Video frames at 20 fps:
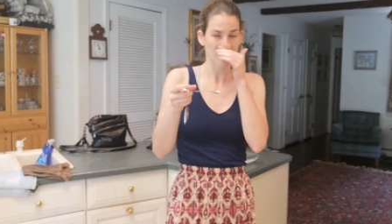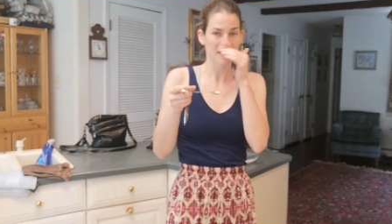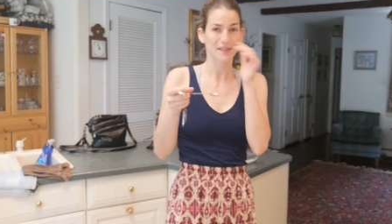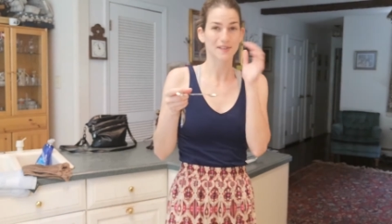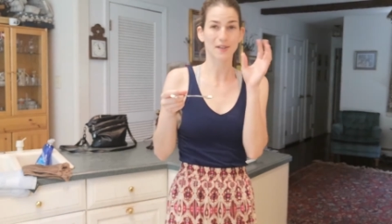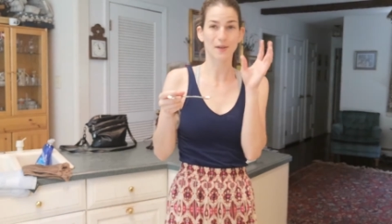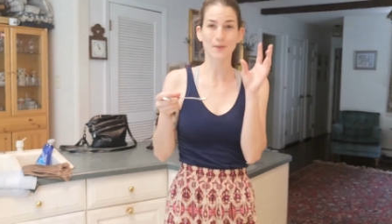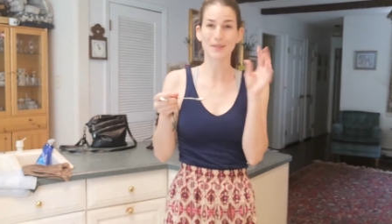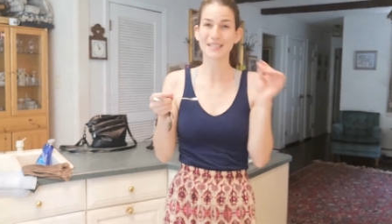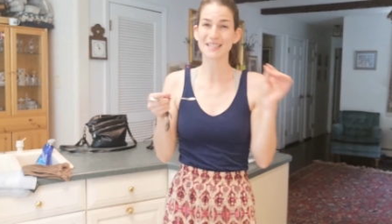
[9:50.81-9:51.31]

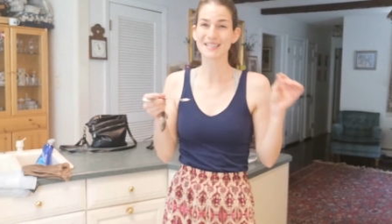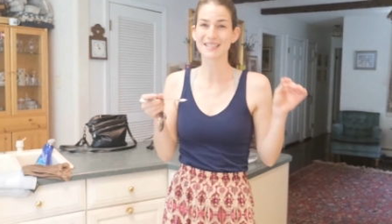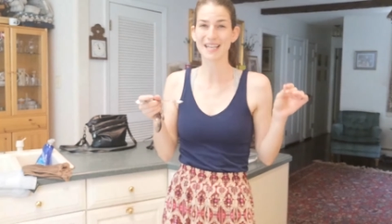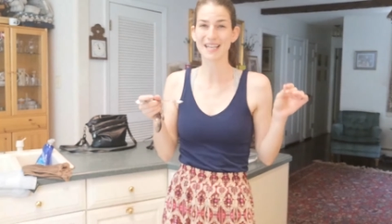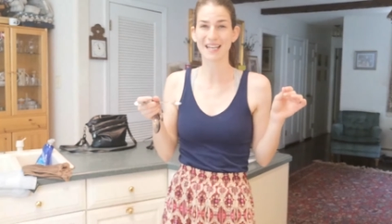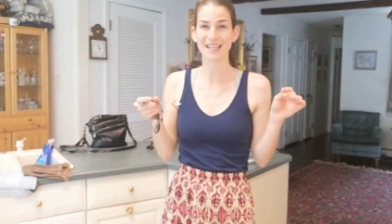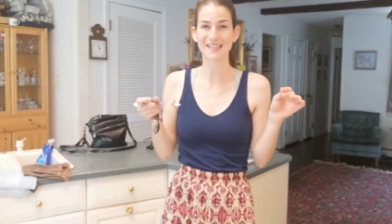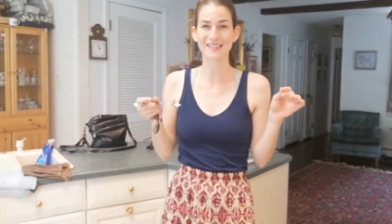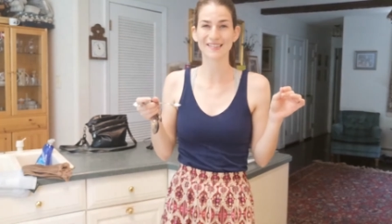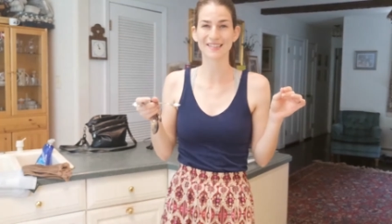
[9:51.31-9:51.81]
So I want to
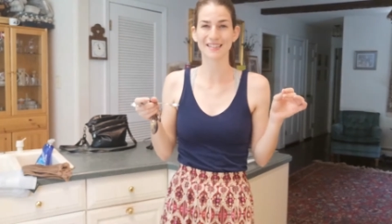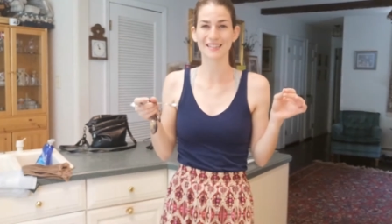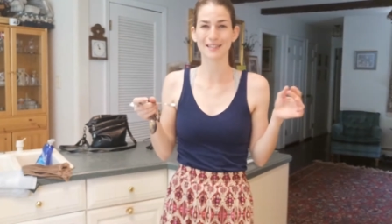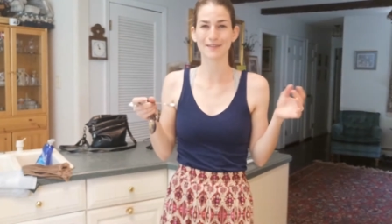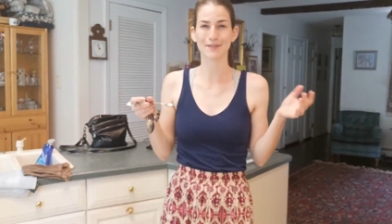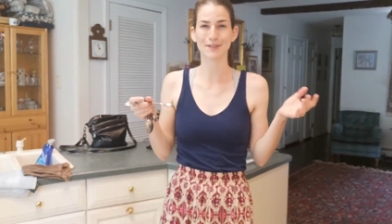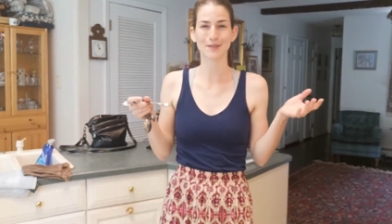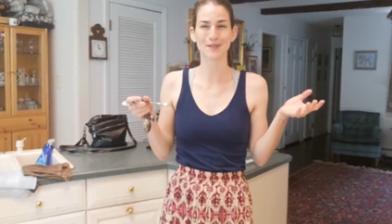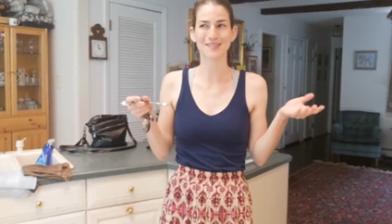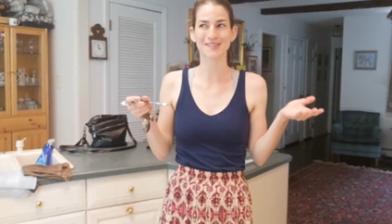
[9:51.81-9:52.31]
taste it,
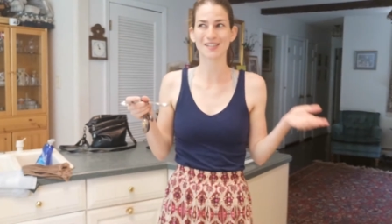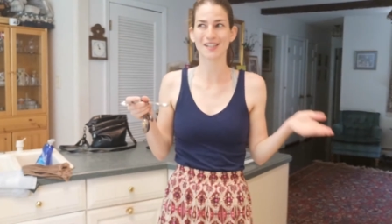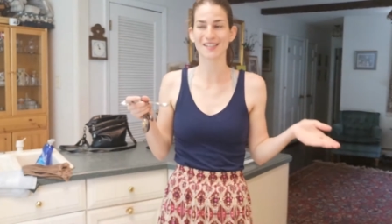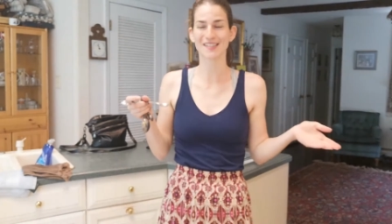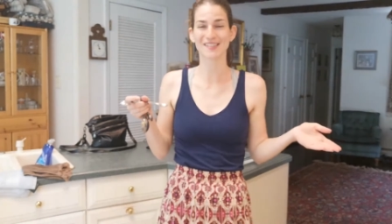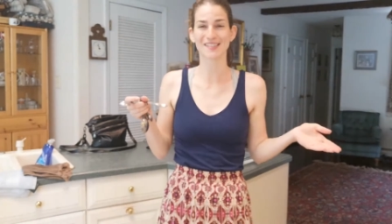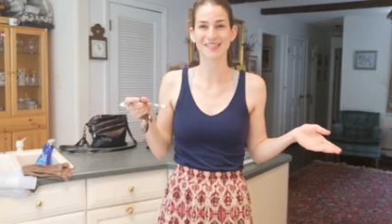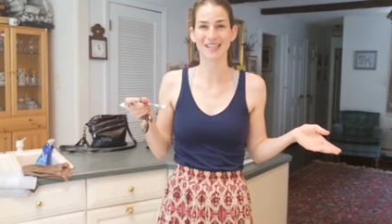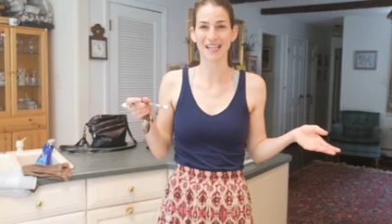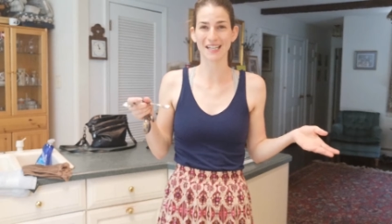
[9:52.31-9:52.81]
even though it's
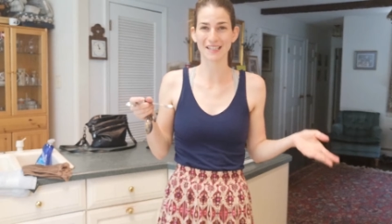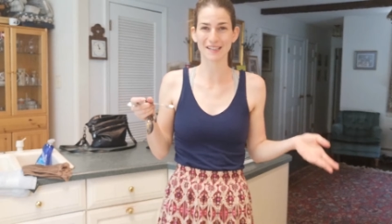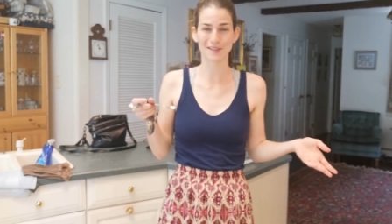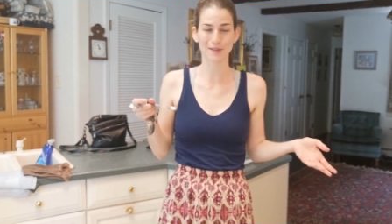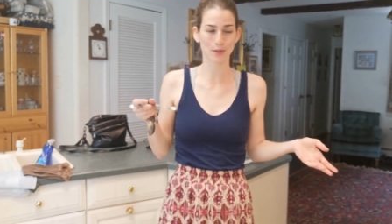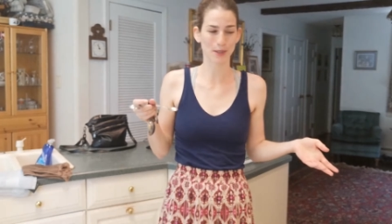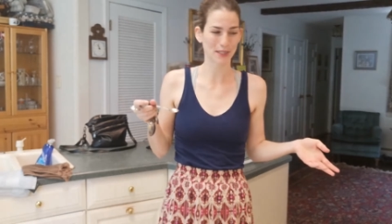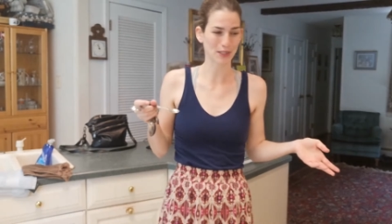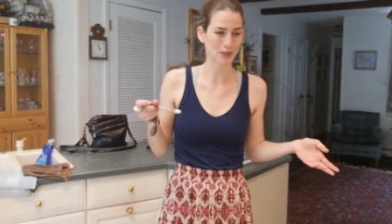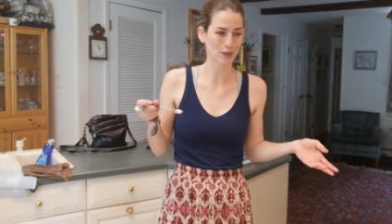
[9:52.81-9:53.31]
not set. It's
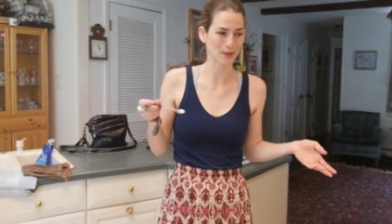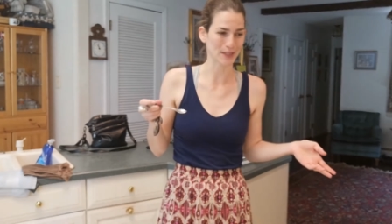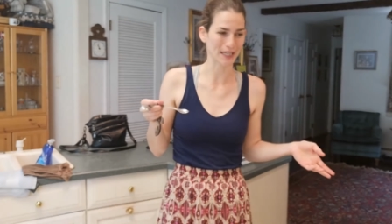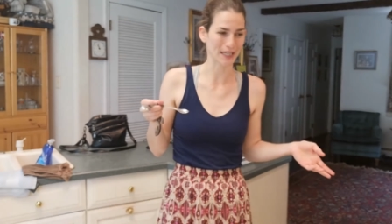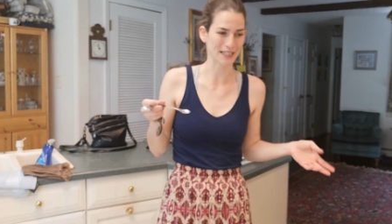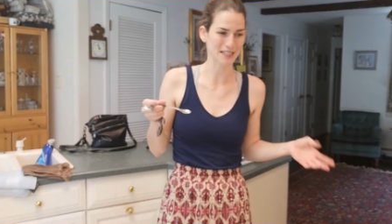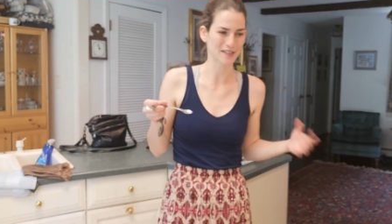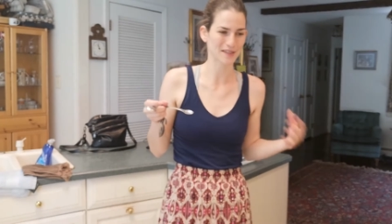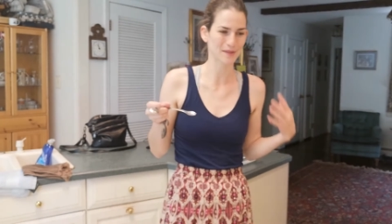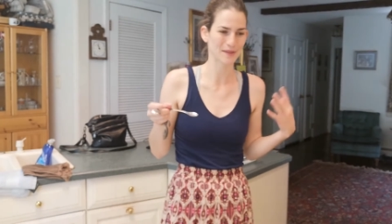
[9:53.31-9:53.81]
quite gooey.
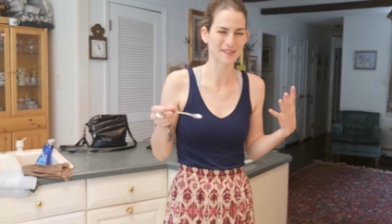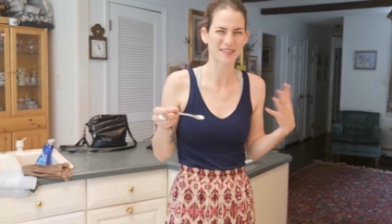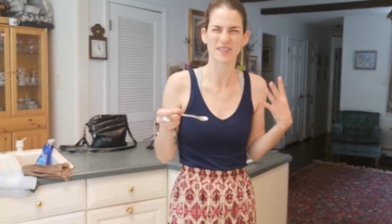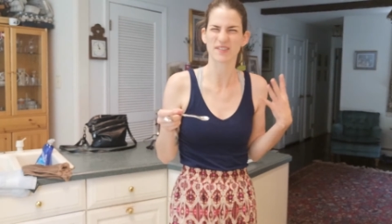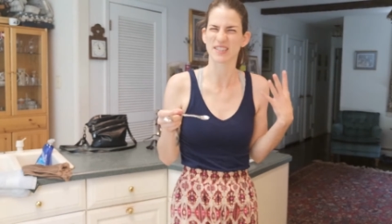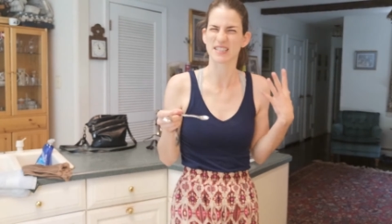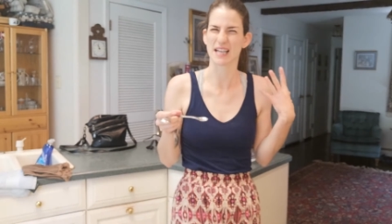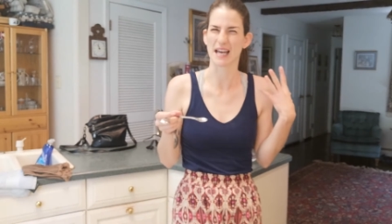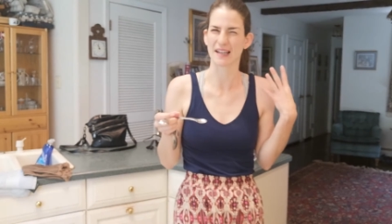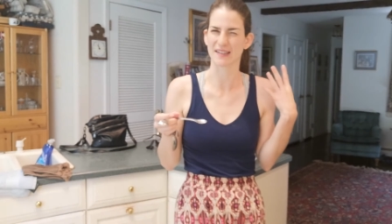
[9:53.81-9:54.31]
I just want to see if
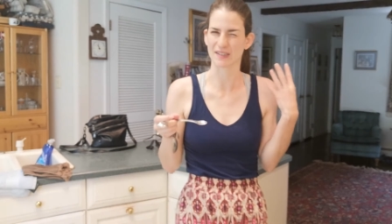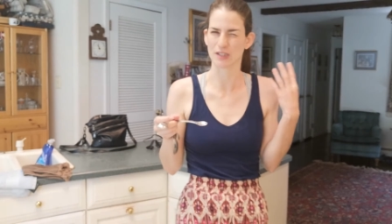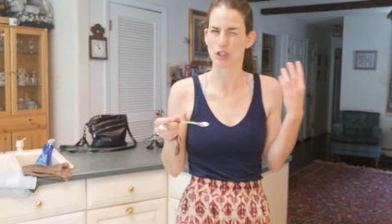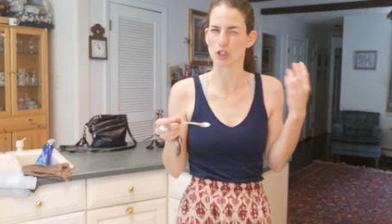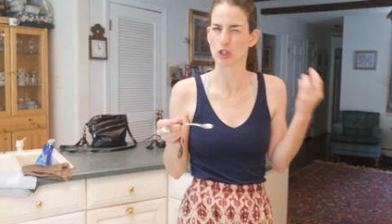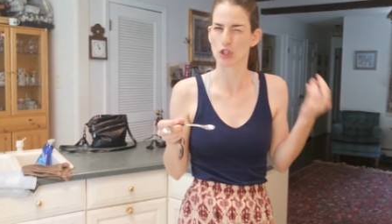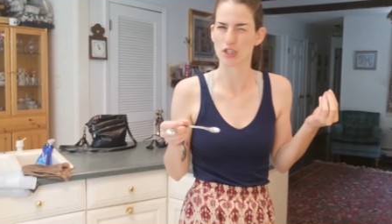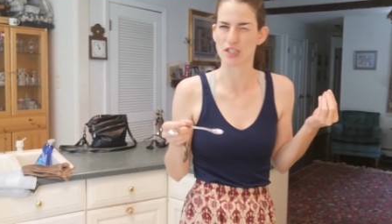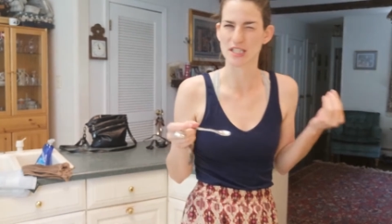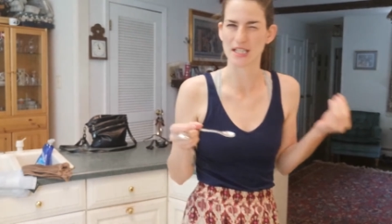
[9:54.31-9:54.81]
it has a
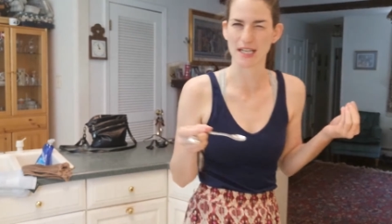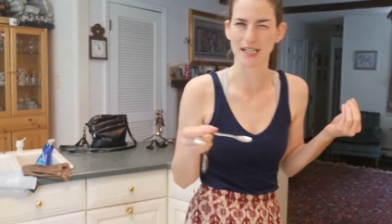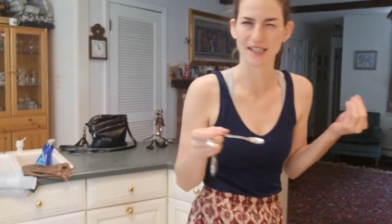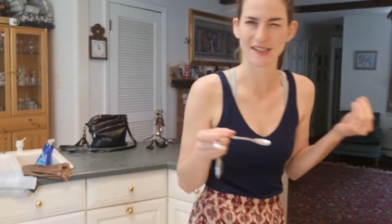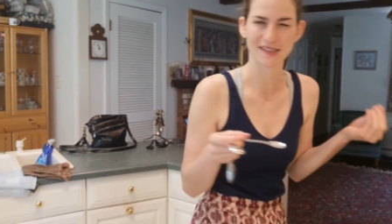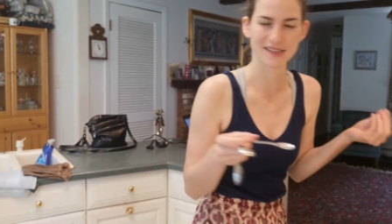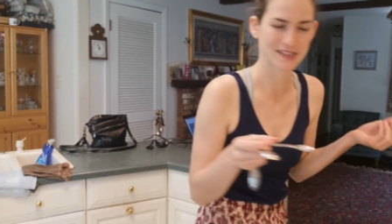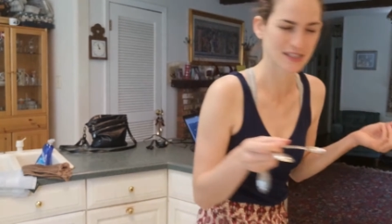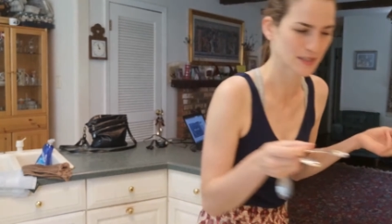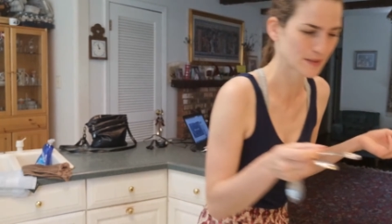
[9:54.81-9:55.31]
good
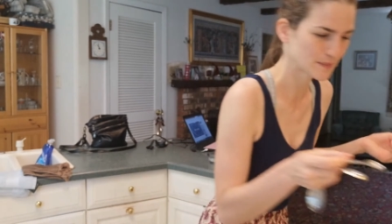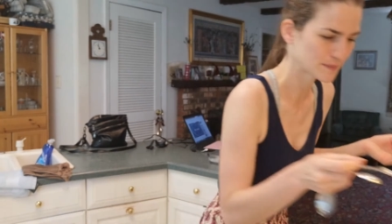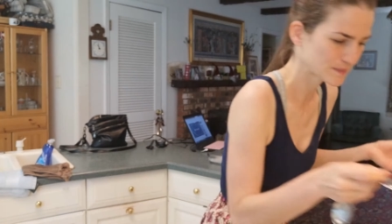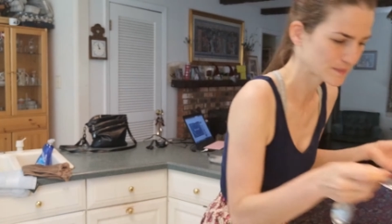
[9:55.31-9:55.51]
taste.